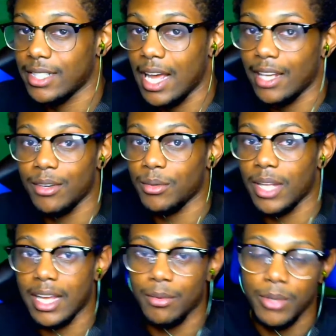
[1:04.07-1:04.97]
that I don't
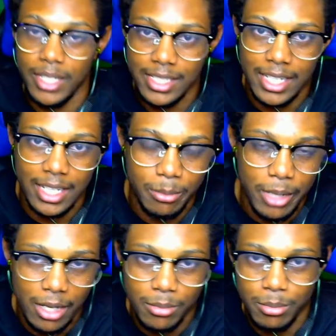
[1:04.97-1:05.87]
like what he said
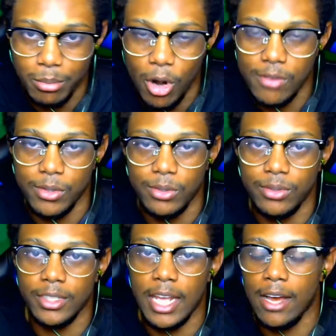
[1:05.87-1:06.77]
about Marvel.
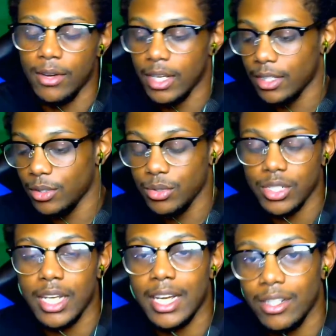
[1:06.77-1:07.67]
Now,
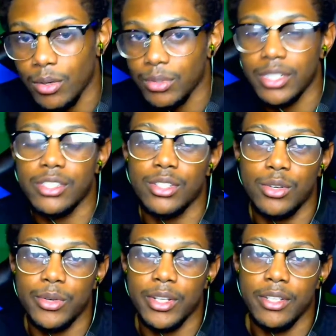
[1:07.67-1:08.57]
usually I don't
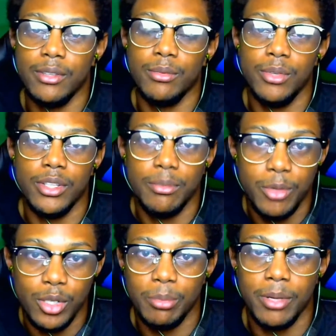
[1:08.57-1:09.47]
disagree with
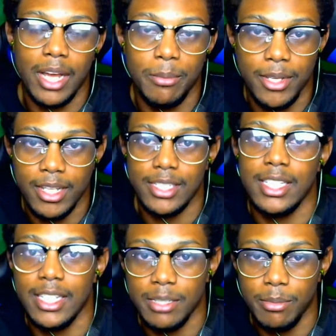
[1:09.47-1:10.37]
PewDiePie because
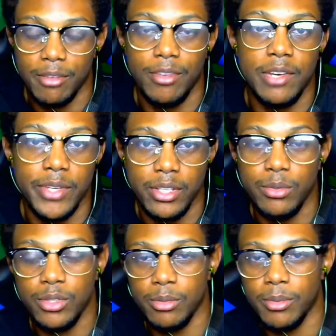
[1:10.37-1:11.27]
he is my favorite
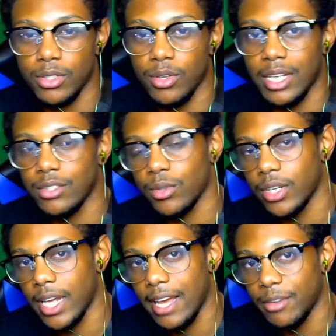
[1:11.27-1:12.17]
YouTuber, so I sort
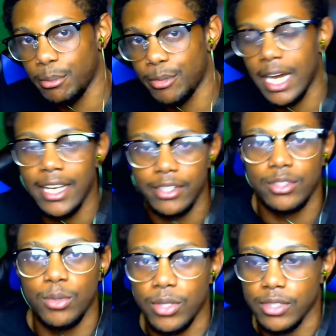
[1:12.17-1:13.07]
of have a bias
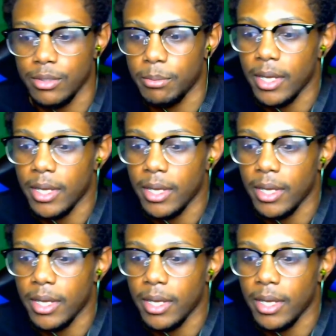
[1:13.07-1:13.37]
towards him.